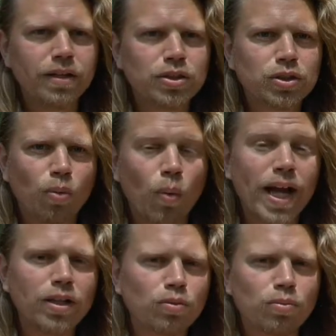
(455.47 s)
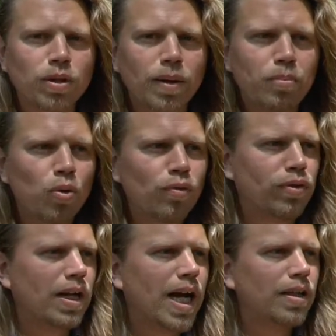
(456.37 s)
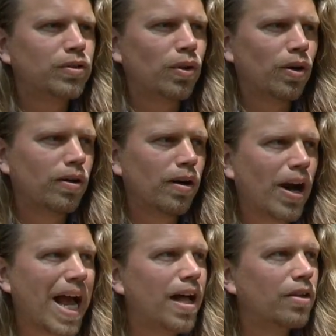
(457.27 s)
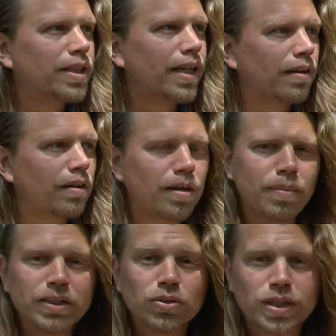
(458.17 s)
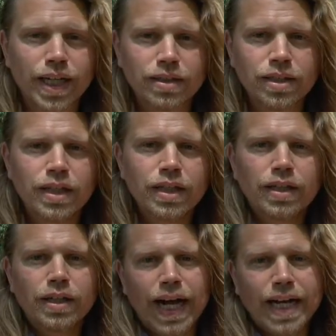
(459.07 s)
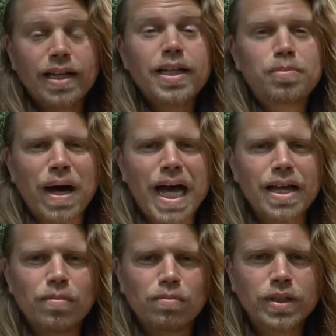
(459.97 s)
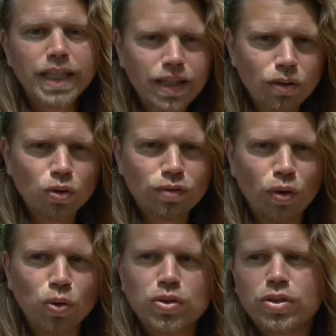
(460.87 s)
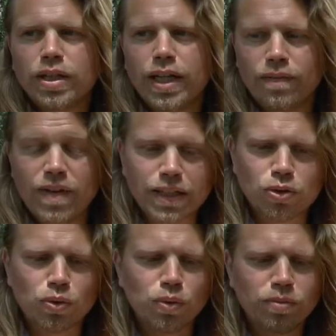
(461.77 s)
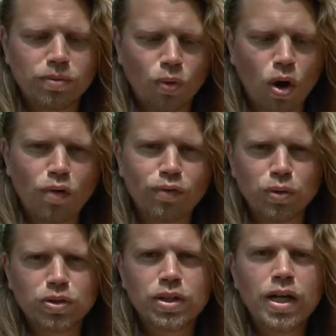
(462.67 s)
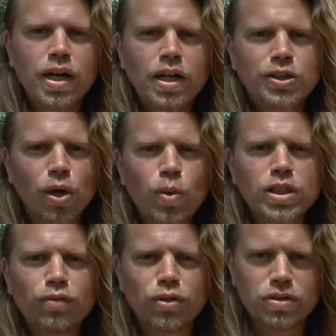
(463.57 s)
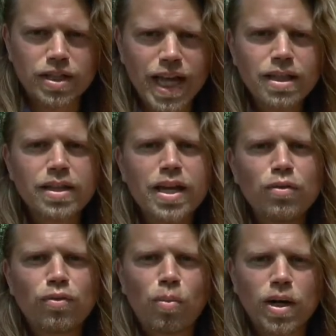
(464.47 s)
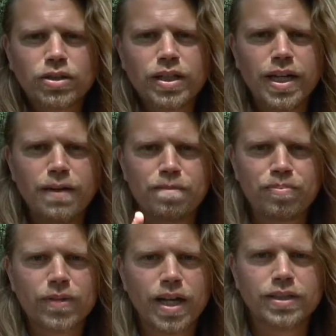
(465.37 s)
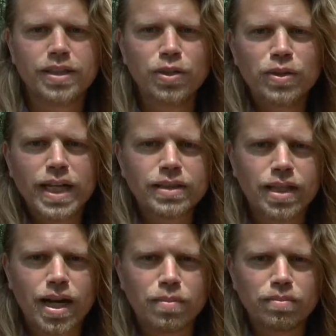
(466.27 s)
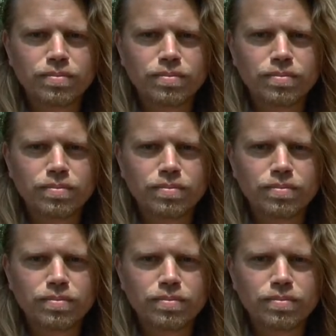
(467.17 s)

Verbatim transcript: It's just a way to improve our lives, our, our health and our mental state. And it is by eating good foods, uh, natural raw foods. So that was it for today. Thank you for watching and see you next time.